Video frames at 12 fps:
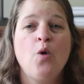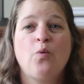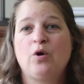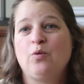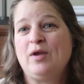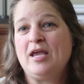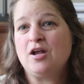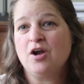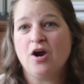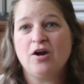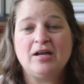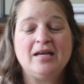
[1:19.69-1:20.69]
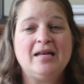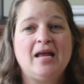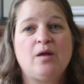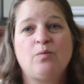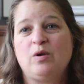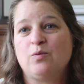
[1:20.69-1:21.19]
where we garden
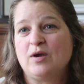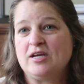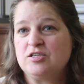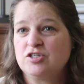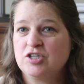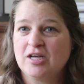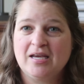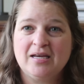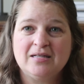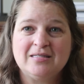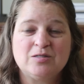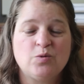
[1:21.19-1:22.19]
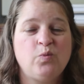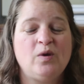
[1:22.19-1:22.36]
and we raise chickens.